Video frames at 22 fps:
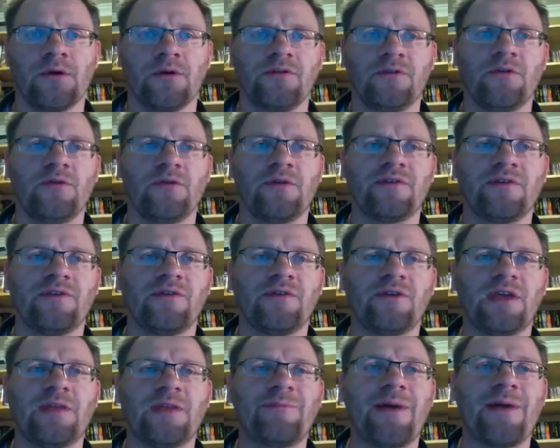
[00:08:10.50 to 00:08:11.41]
So let's
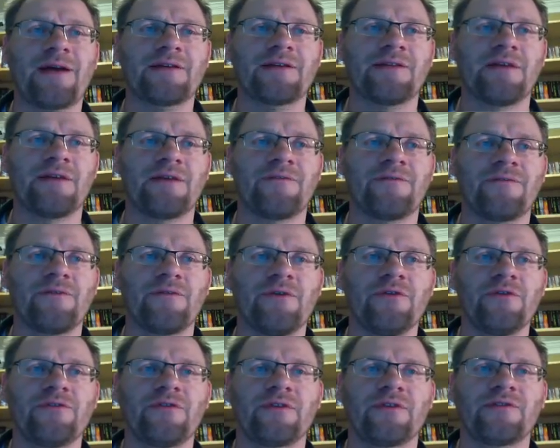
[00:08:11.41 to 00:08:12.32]
get back to that
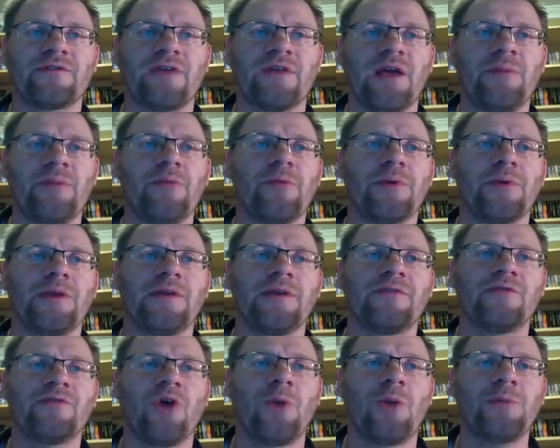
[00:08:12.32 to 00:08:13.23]
first example we
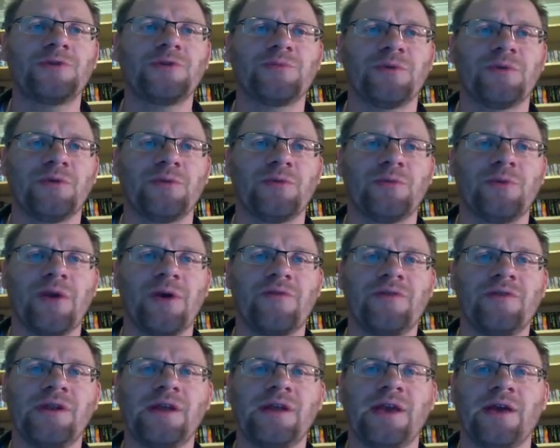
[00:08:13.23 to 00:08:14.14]
did. So how much money would we have
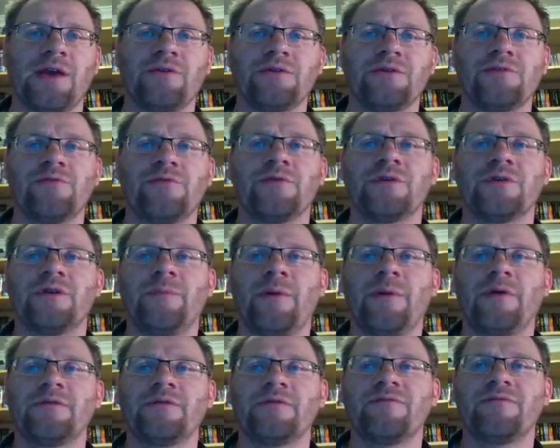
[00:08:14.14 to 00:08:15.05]
in an account if we were to
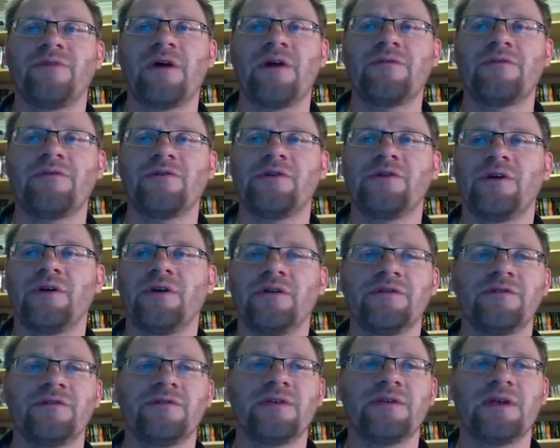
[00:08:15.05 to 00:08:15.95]
deposit
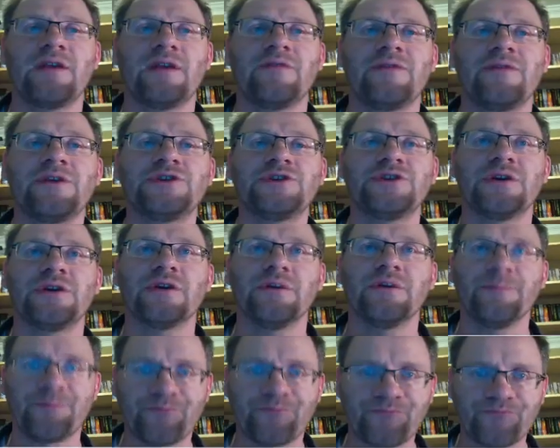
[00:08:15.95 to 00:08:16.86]
$500 at the end of each
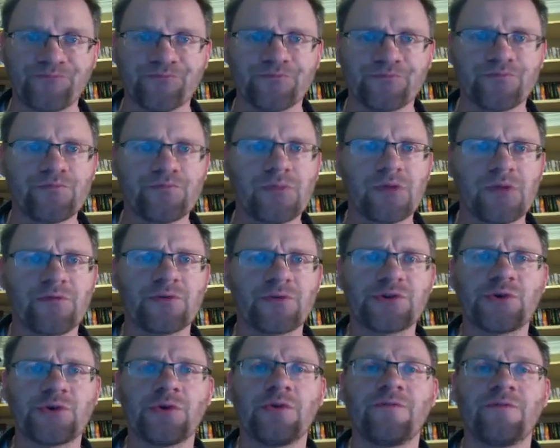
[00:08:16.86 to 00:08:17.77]
year for a
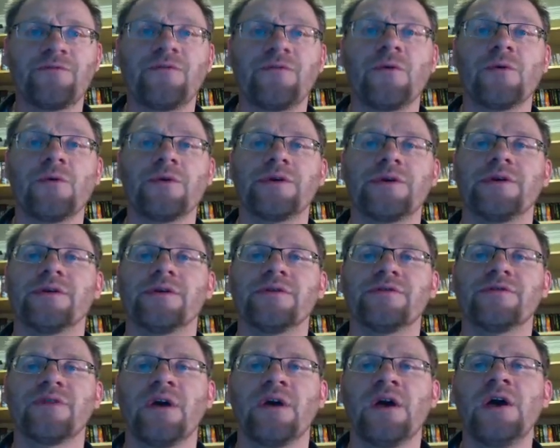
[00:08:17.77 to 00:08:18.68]
total of 4
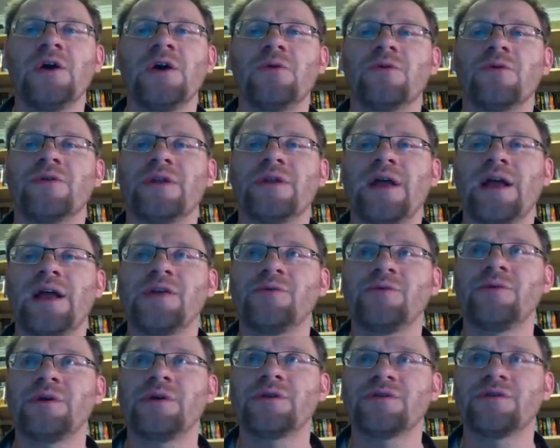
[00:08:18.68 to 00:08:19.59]
years with an
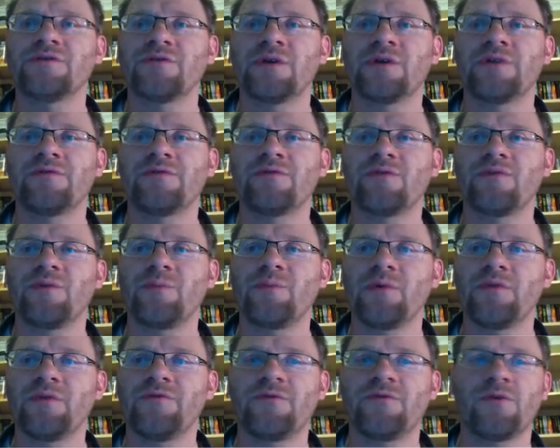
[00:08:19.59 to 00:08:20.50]
annual interest rate of
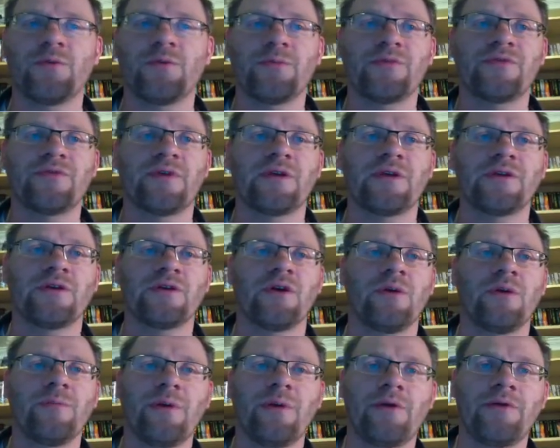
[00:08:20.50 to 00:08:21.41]
3.4%
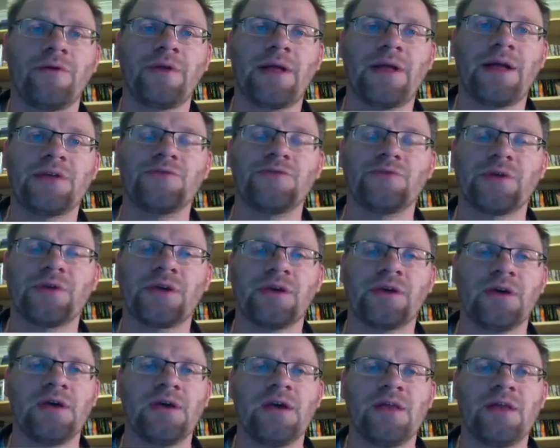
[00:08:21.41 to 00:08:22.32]
compounded annually?
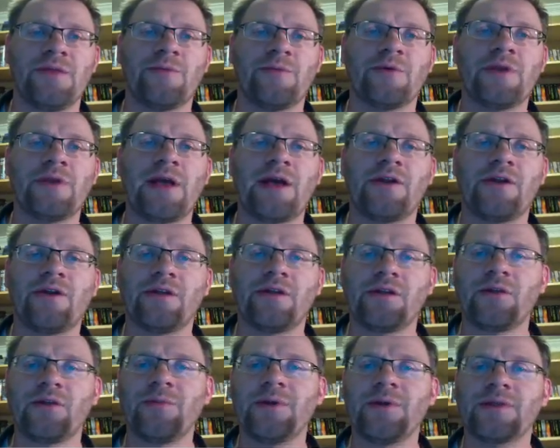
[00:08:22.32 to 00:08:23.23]
Then we're going to add on a
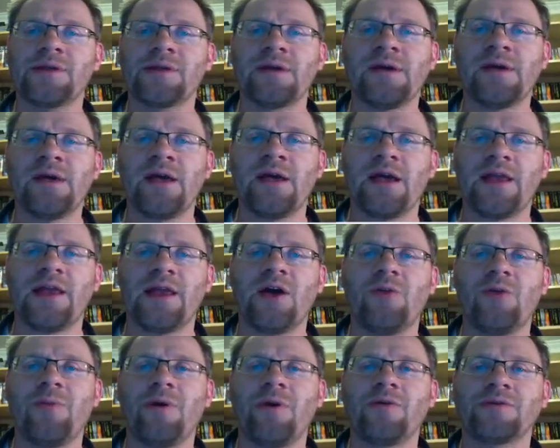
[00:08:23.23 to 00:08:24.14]
little bit. And
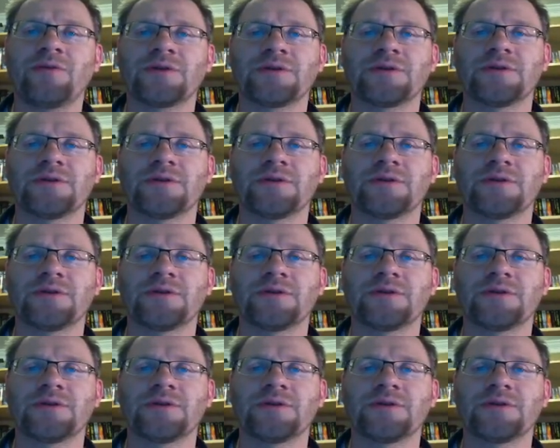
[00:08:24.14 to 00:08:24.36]
how about